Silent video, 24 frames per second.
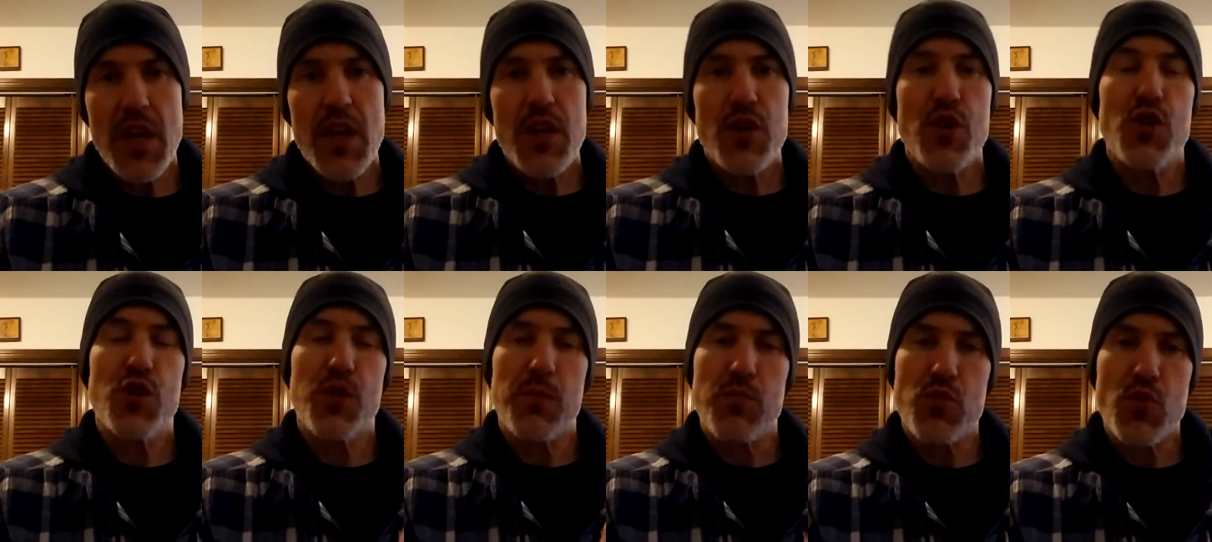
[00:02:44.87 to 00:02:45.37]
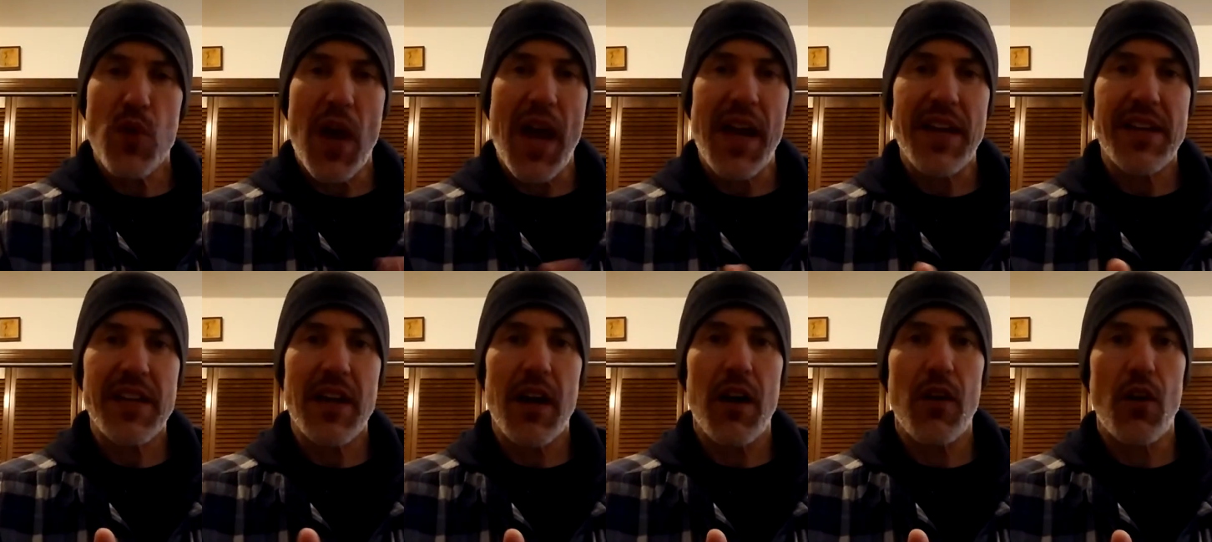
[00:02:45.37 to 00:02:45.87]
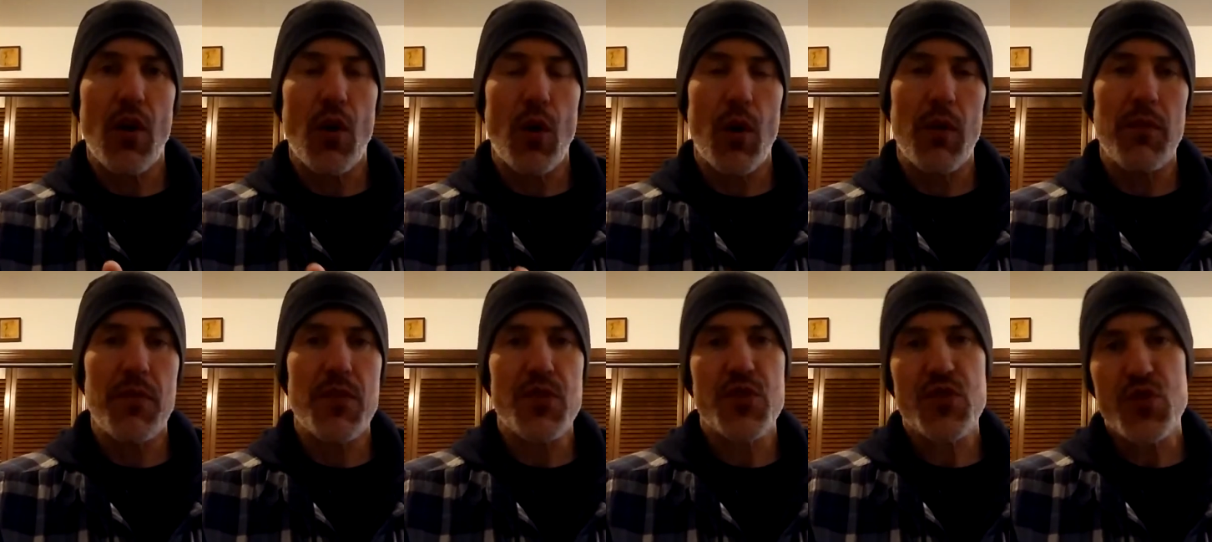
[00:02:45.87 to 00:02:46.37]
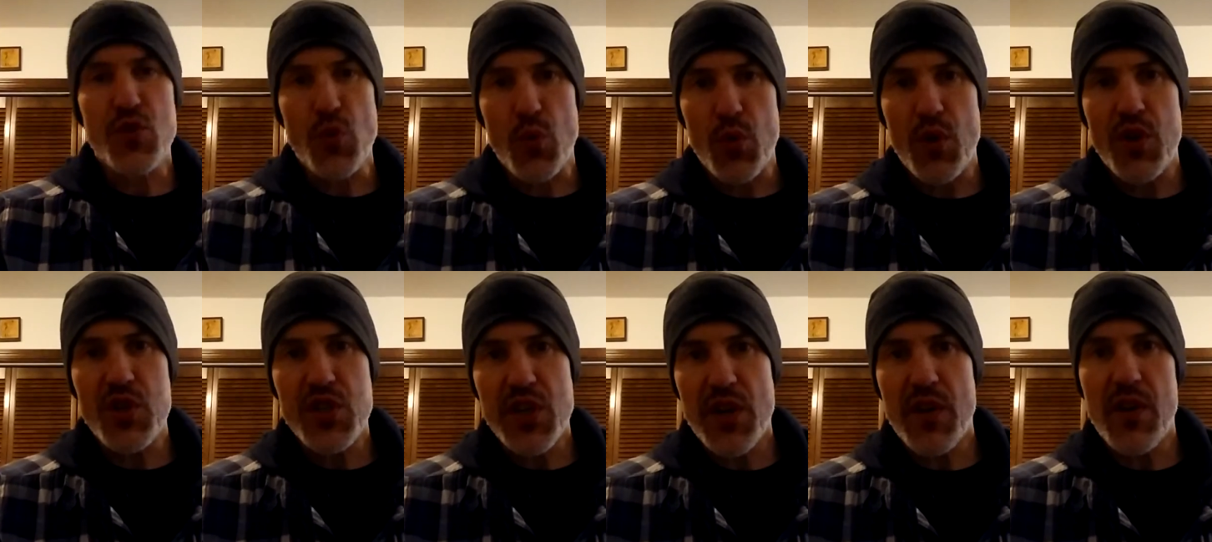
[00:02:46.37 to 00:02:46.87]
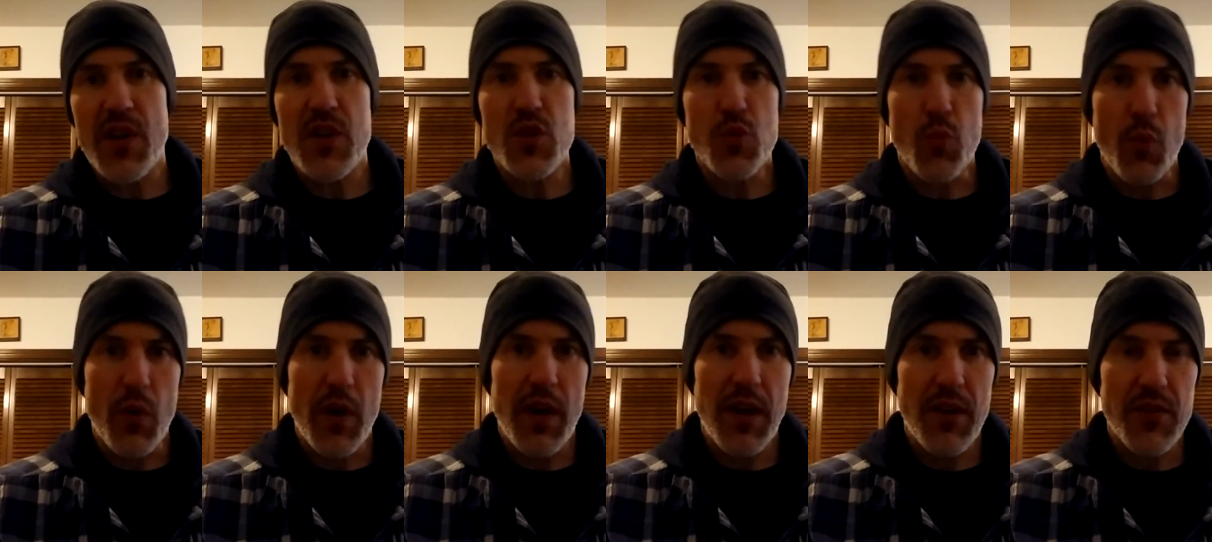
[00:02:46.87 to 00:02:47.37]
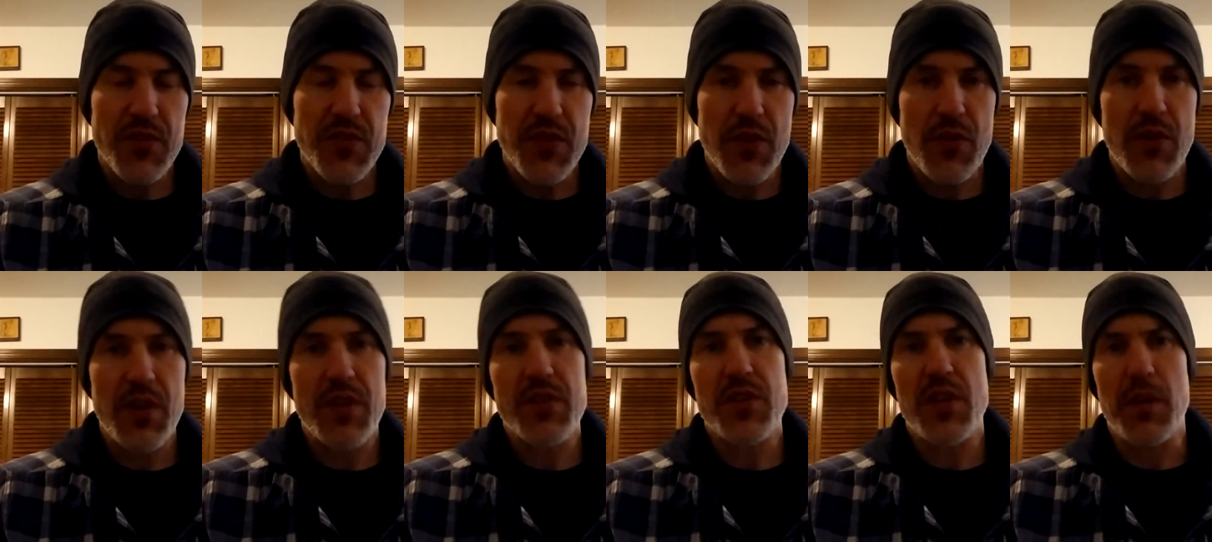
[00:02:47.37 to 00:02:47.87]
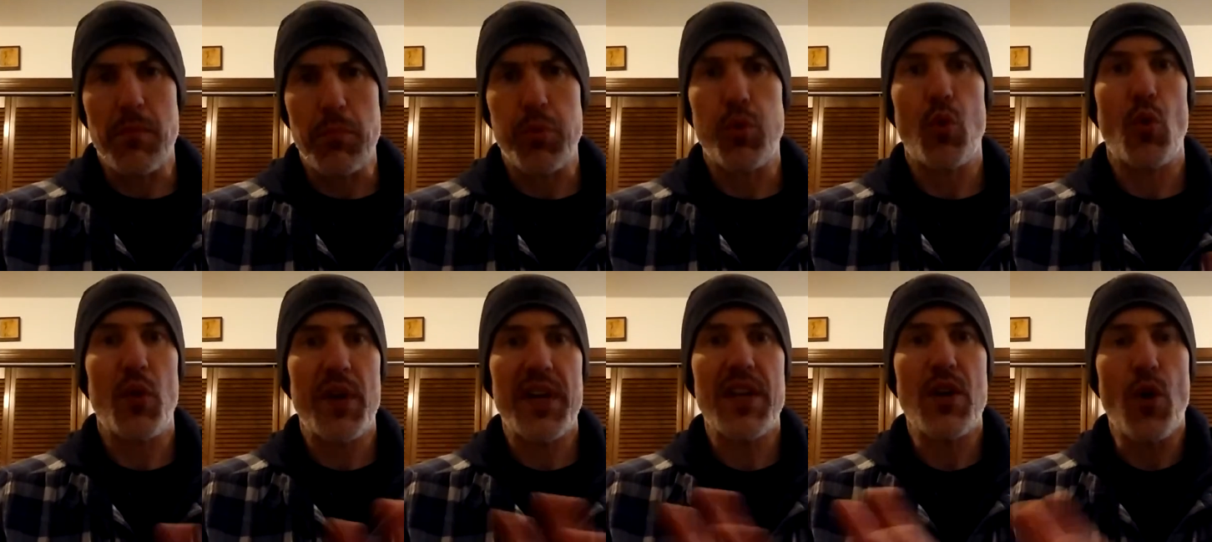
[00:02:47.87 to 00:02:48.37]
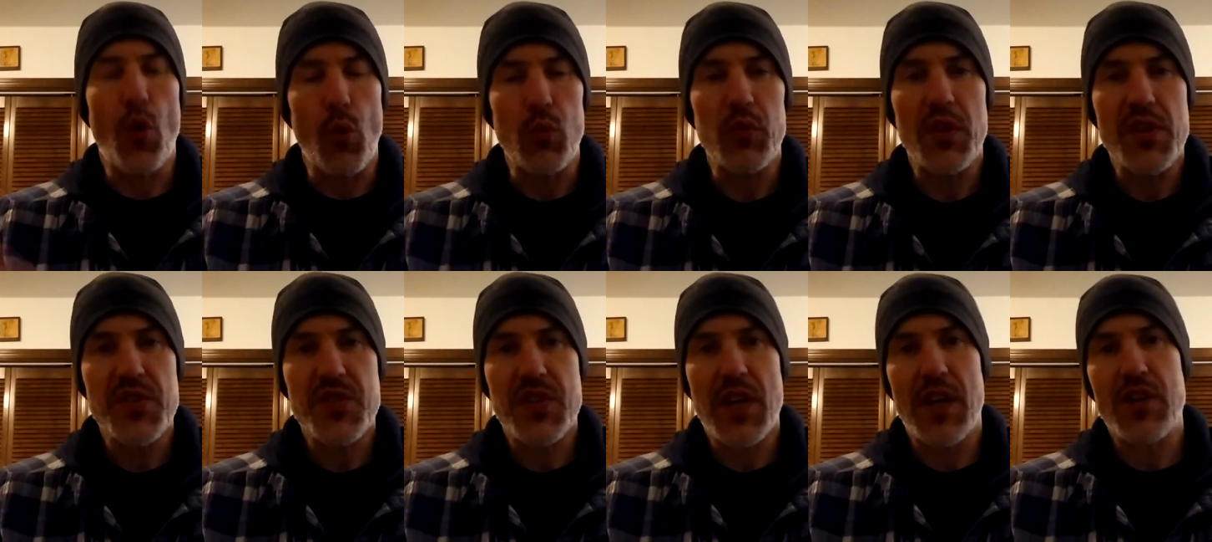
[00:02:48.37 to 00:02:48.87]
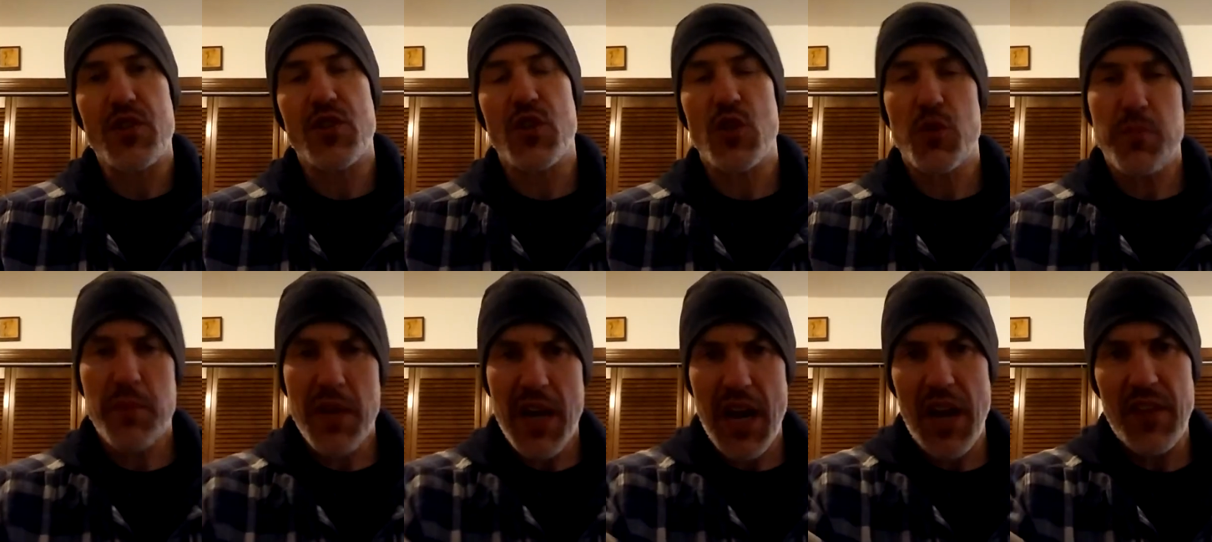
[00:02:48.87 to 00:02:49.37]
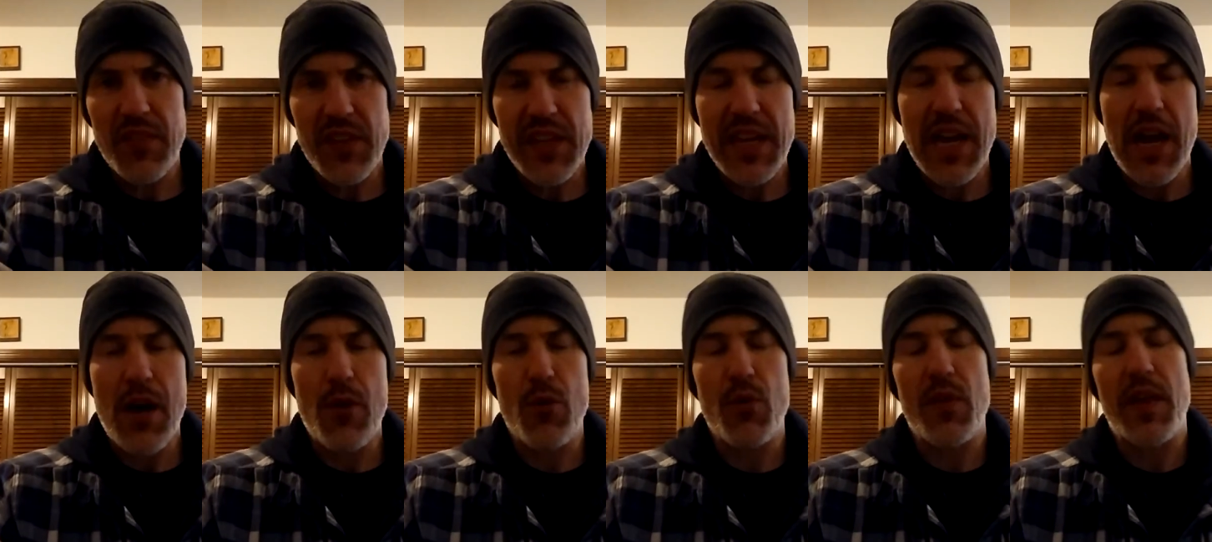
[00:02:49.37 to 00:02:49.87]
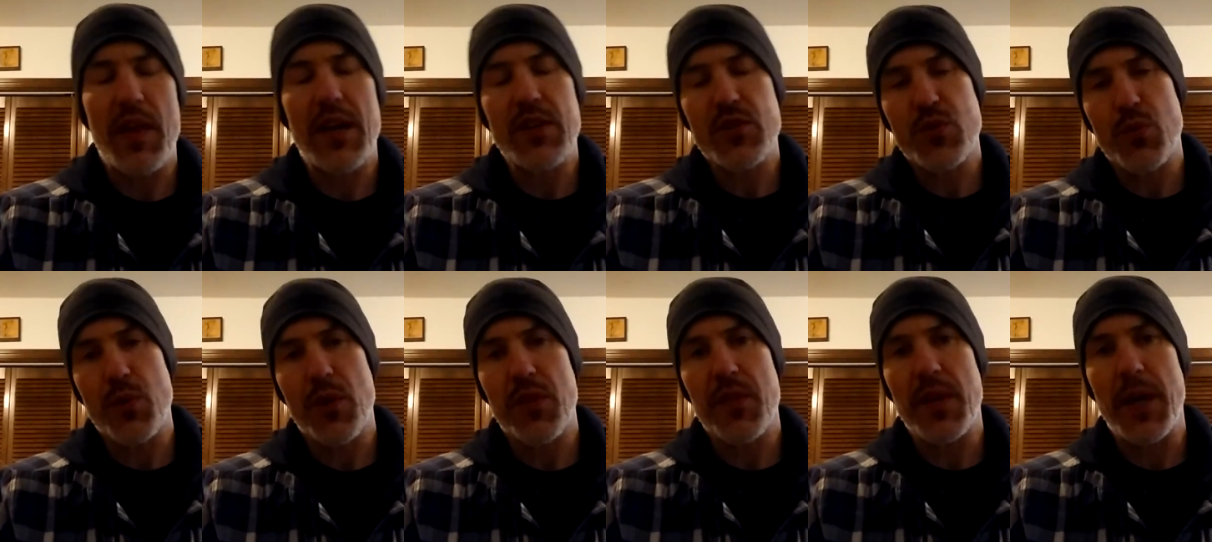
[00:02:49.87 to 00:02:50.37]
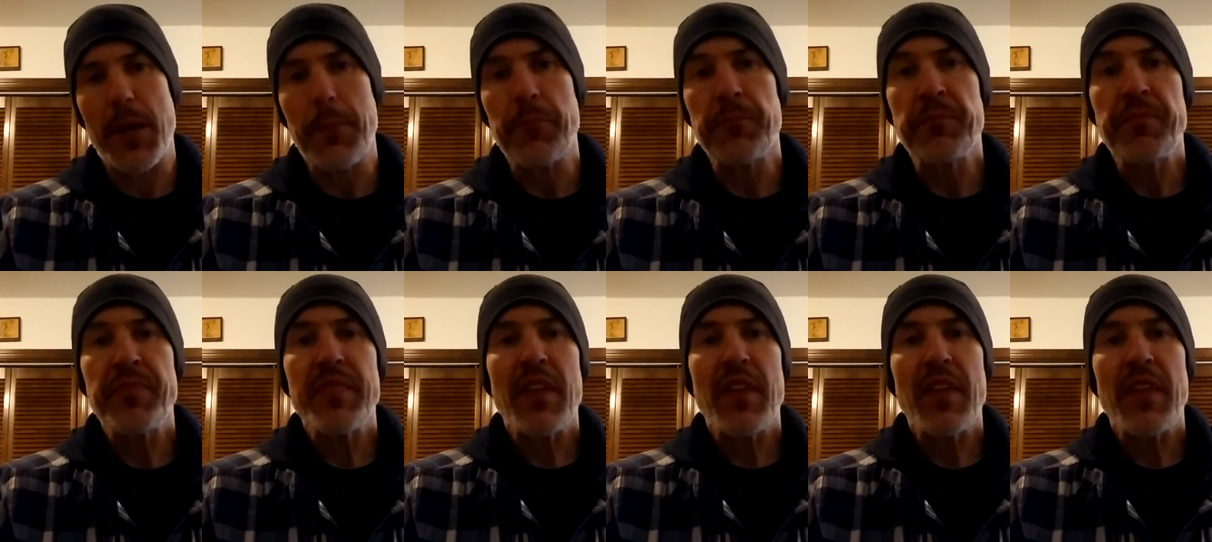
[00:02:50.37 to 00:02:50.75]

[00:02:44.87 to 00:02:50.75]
you subtract out all of the storage areas, warehouse areas, employee only sections, behind the counter, that sort of thing,